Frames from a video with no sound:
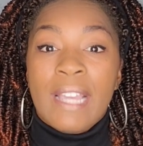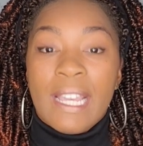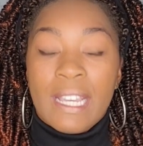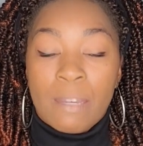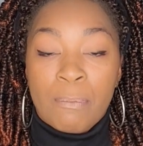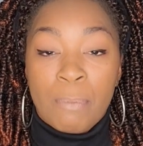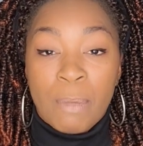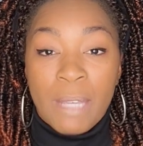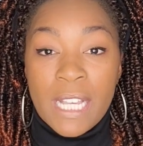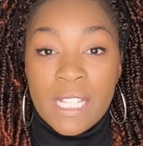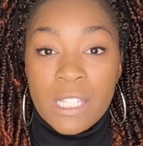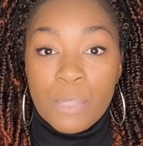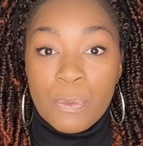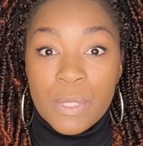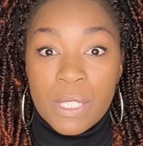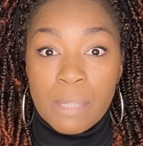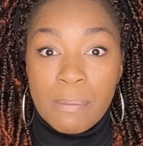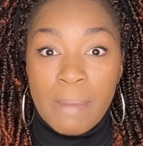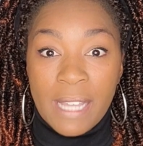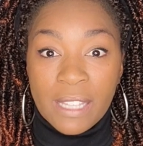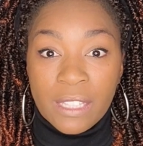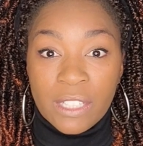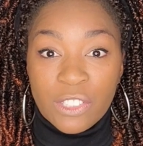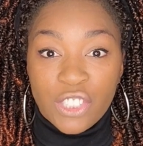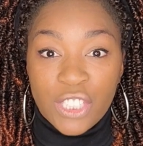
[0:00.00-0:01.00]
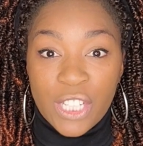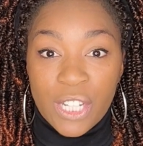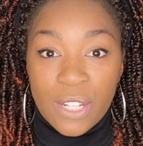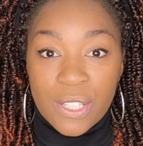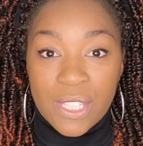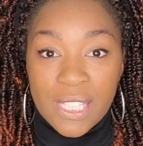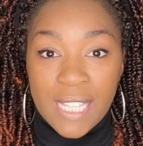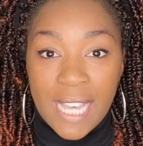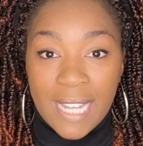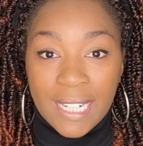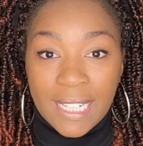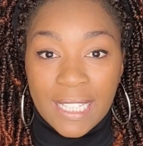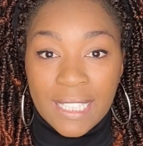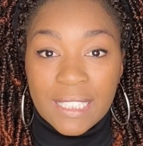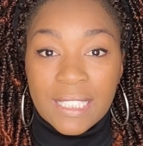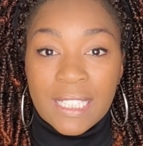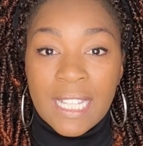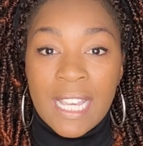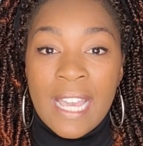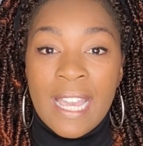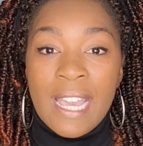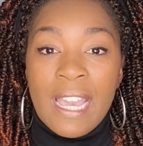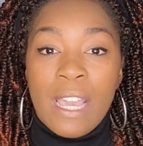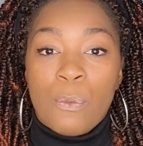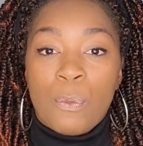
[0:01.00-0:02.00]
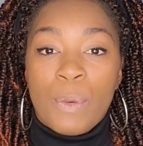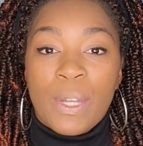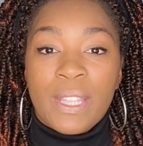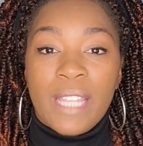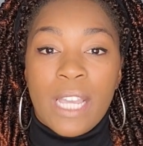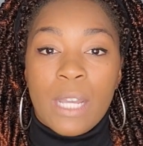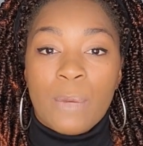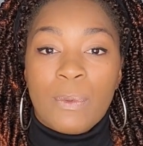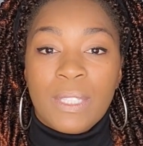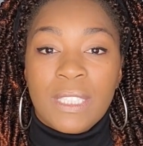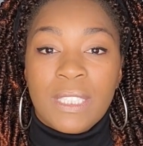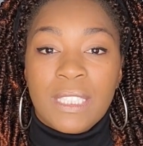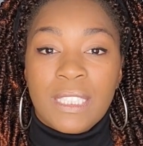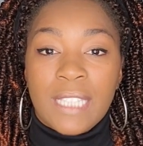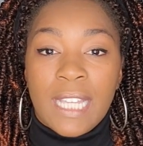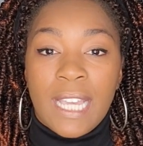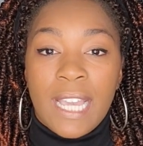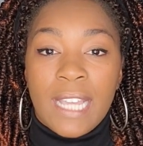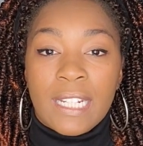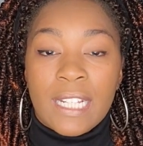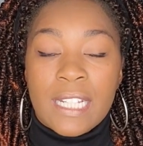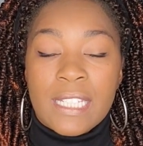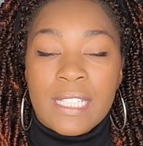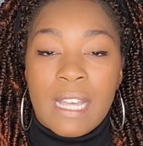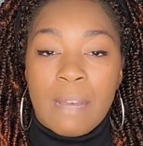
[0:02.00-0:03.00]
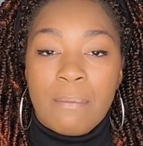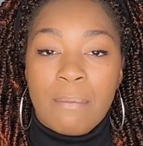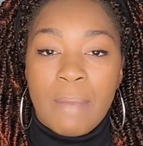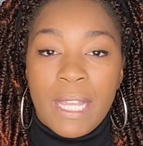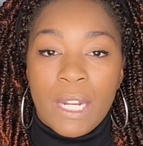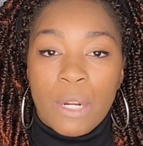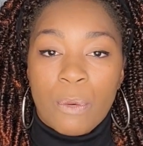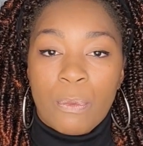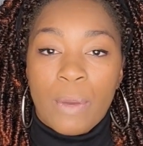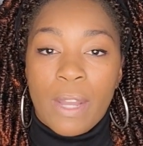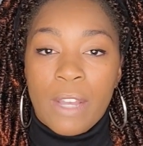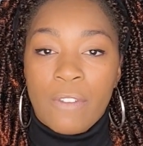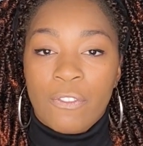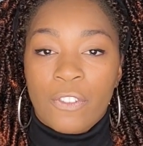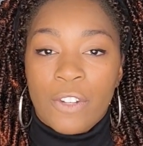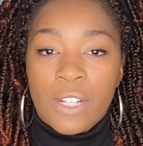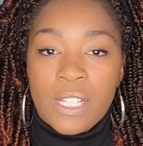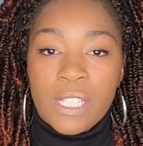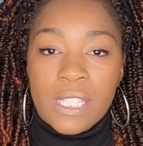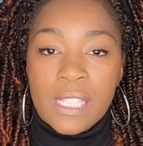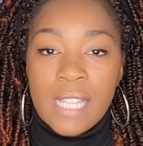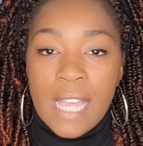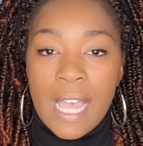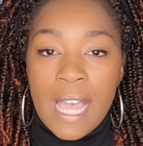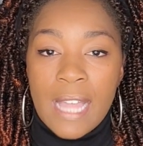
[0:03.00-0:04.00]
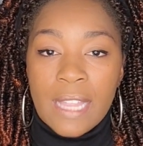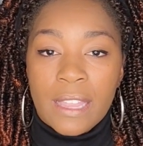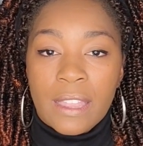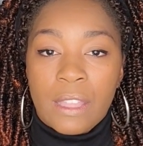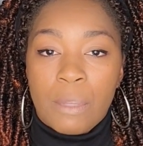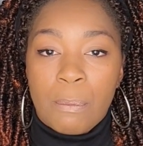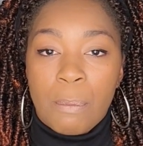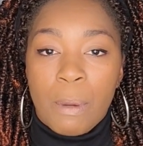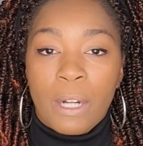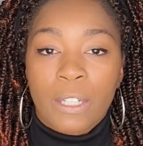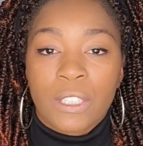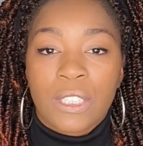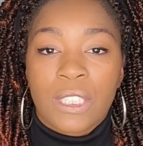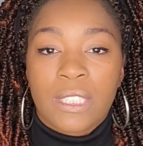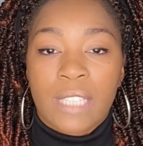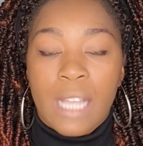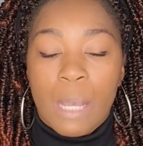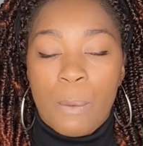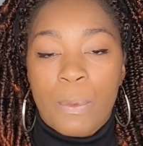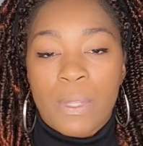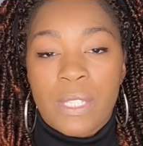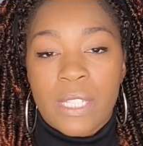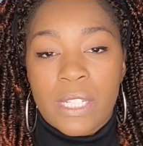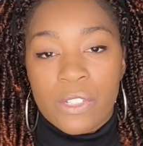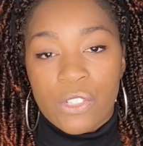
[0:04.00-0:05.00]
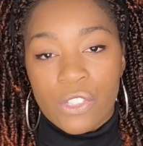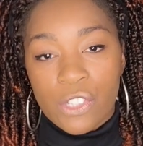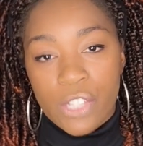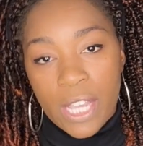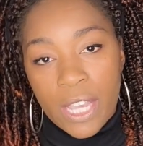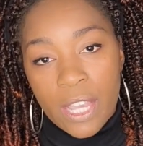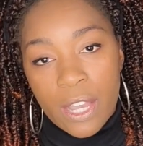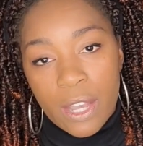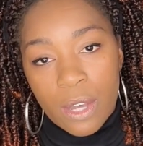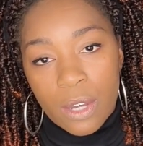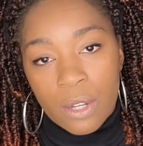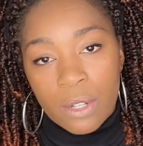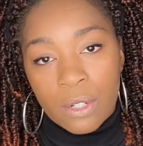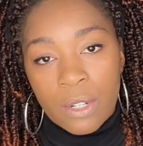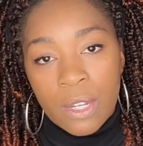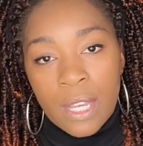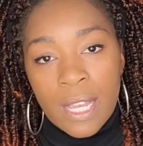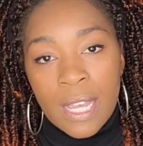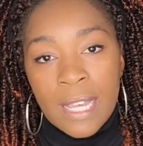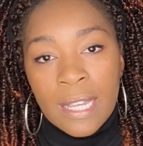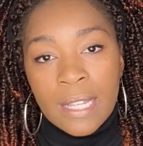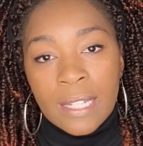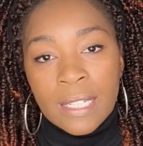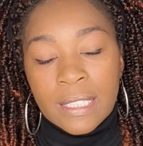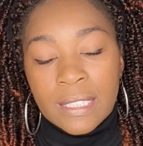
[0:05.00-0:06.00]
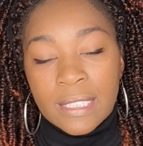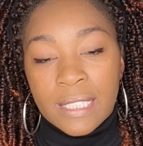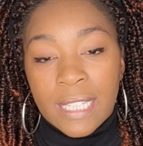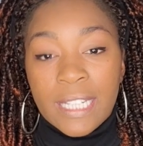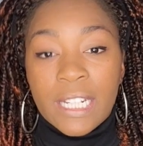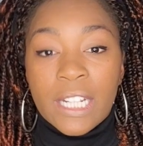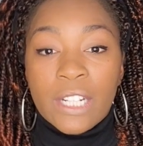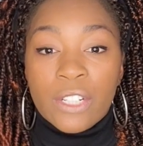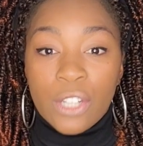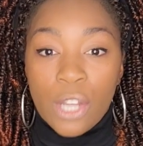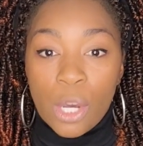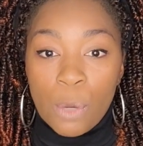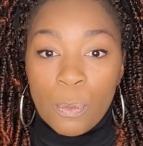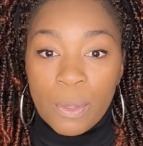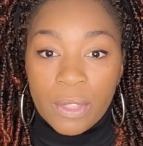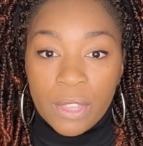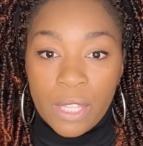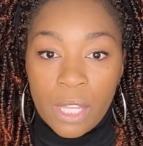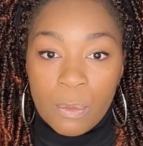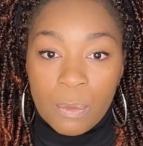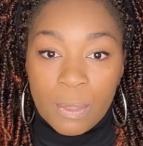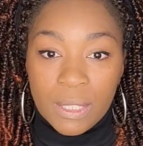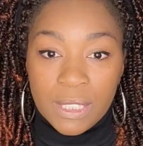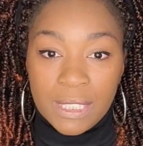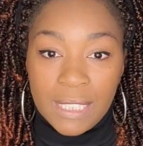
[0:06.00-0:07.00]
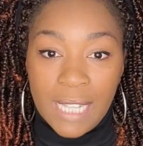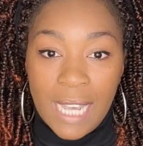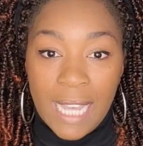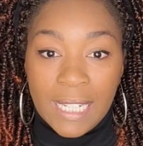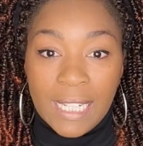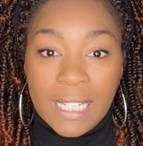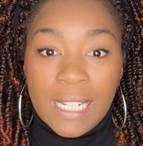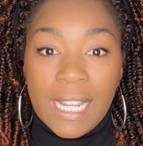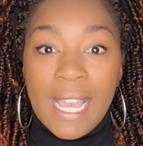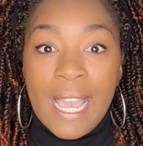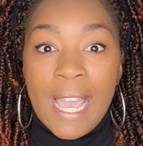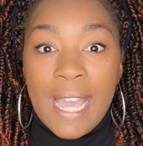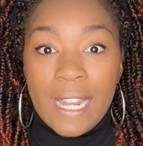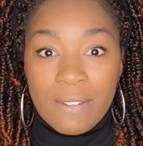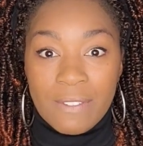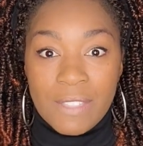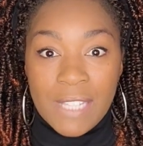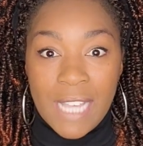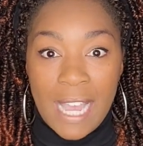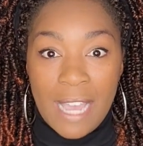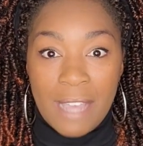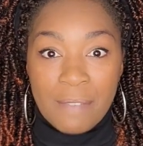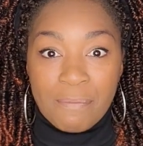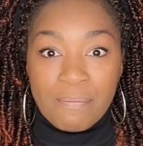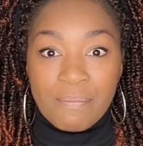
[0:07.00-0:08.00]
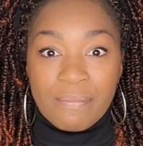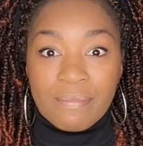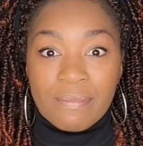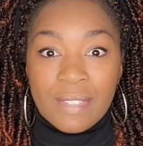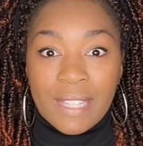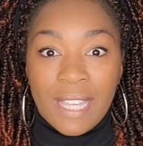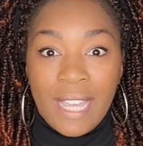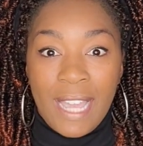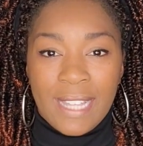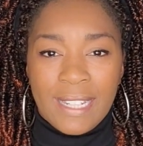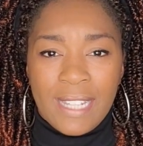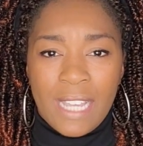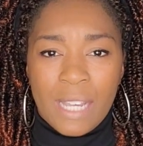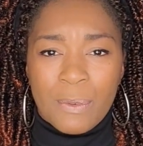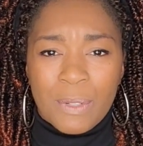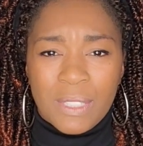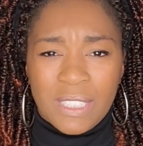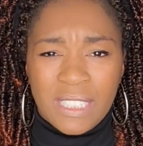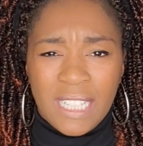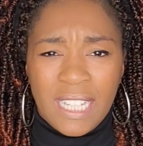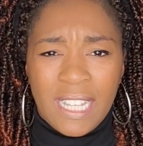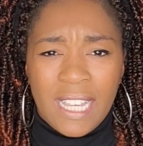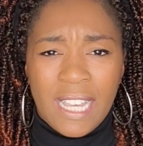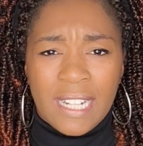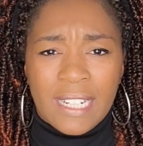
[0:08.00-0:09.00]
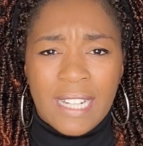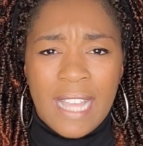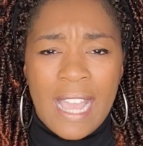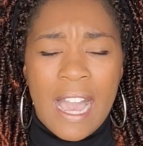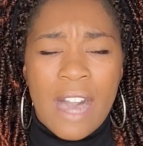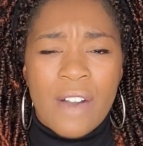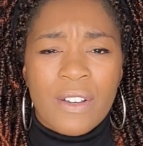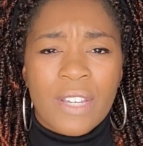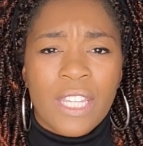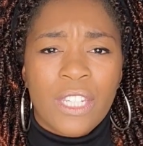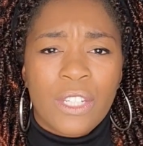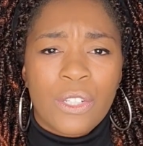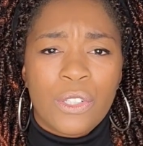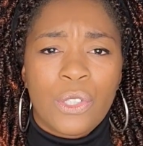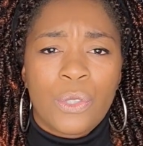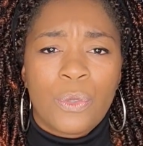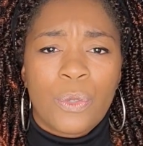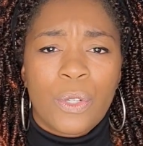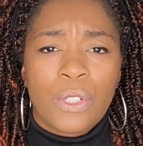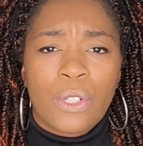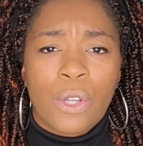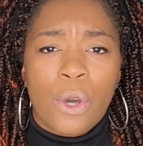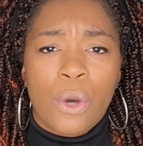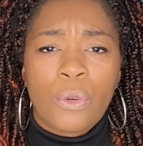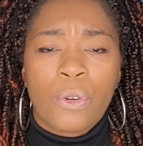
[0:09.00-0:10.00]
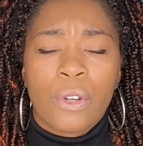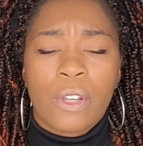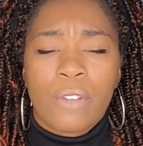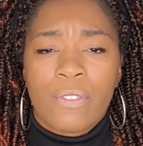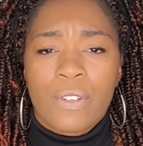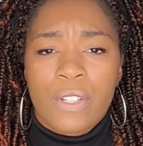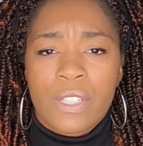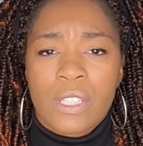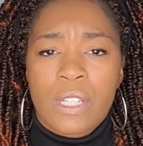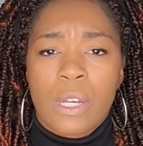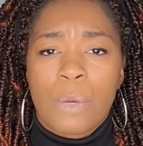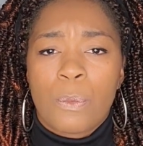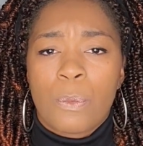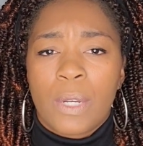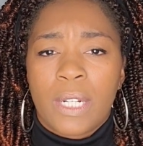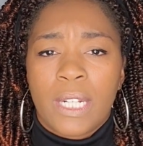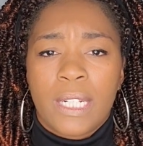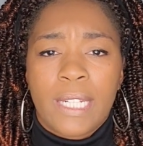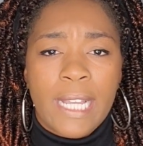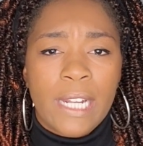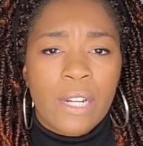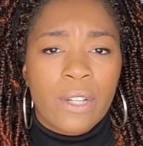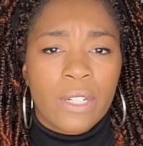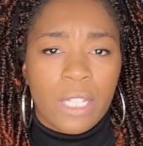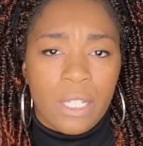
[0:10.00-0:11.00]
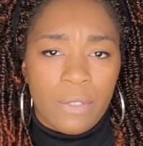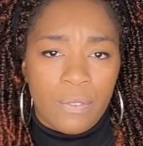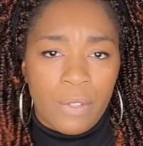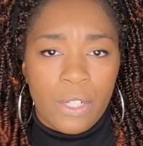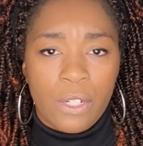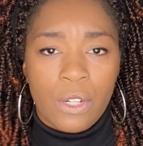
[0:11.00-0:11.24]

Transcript: Because it was about the jail signings and what they were saying, because I made a reference that the person that was in jail didn't know what they were signing ahead of time. And they were saying, how can you do a notary for someone and they don't even